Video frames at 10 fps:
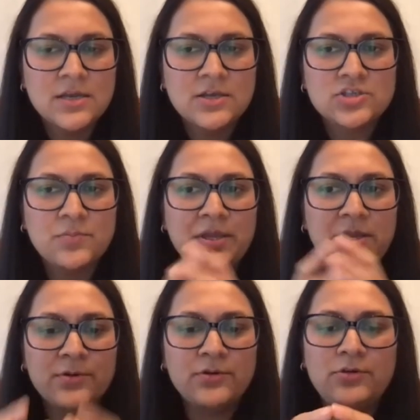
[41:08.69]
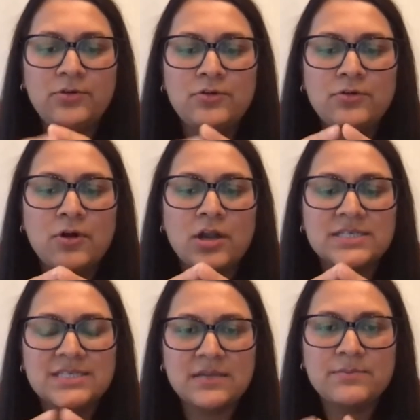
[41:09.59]
So people who are
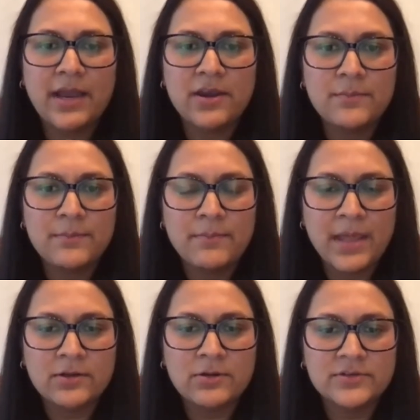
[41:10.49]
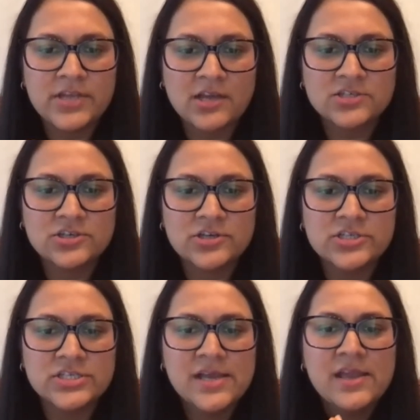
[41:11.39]
seen by our medical
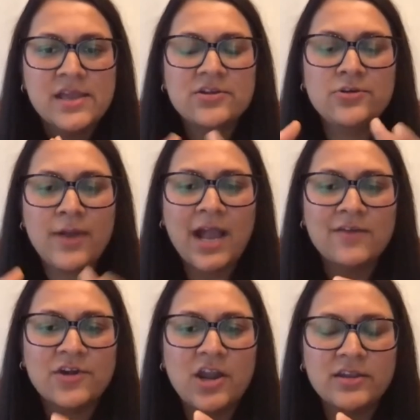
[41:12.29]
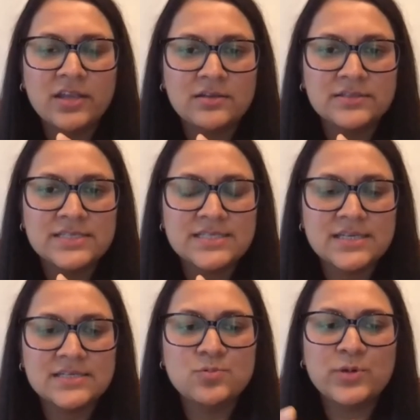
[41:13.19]
doctors who have chronic
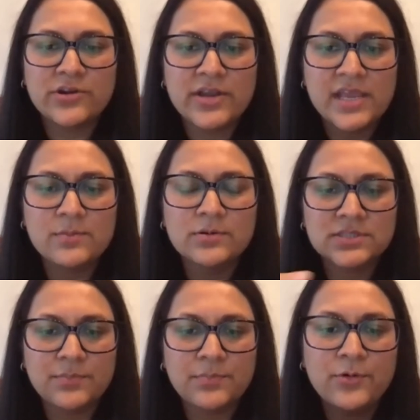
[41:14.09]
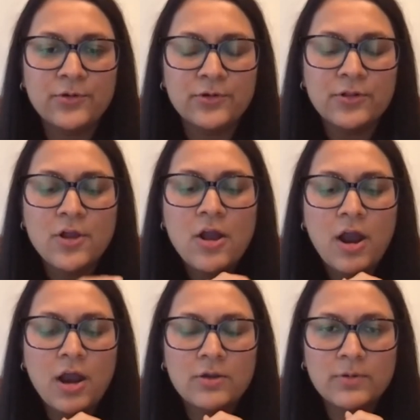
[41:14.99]
illnesses, we are able to pull
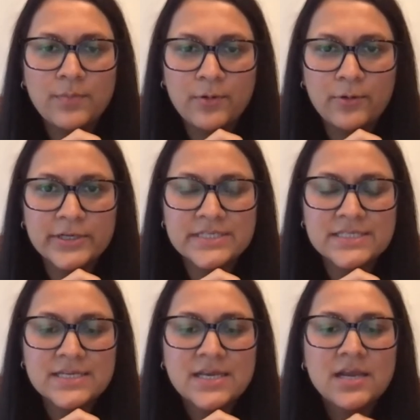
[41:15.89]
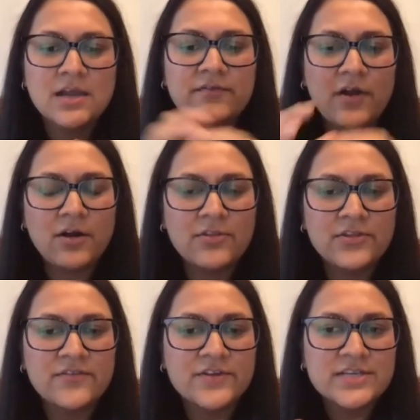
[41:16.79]
our reports of all the
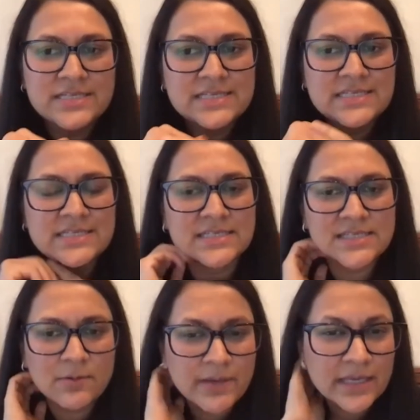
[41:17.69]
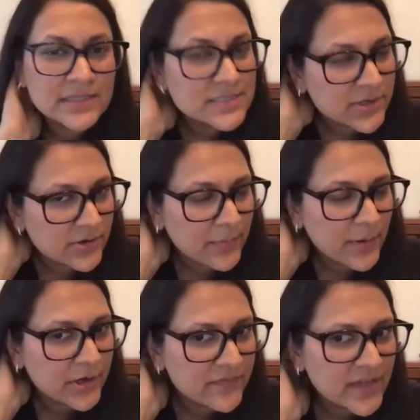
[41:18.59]
different diseases that we consider
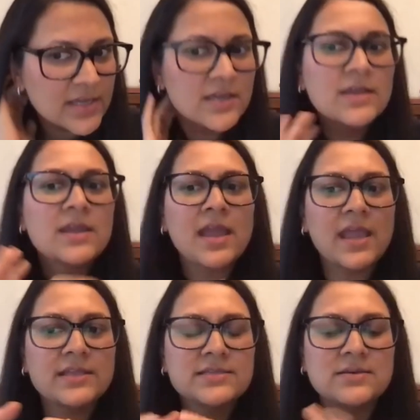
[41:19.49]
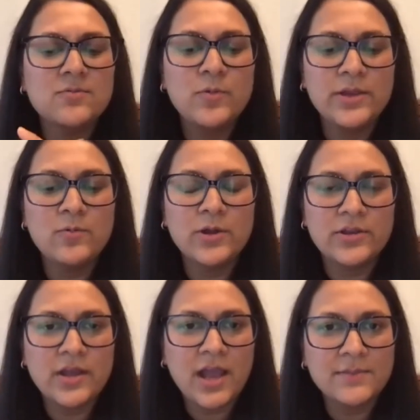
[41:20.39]
part of it, and we
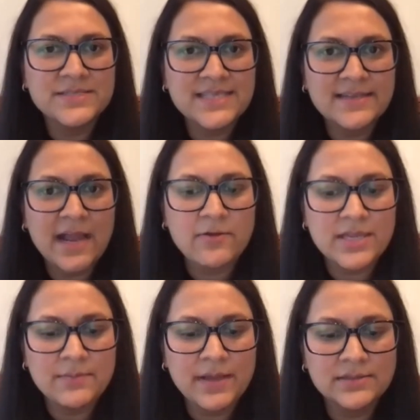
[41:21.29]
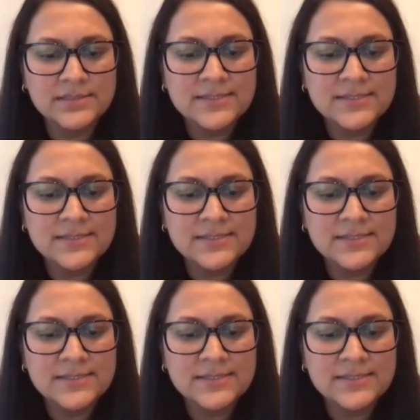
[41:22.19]
would send out emails.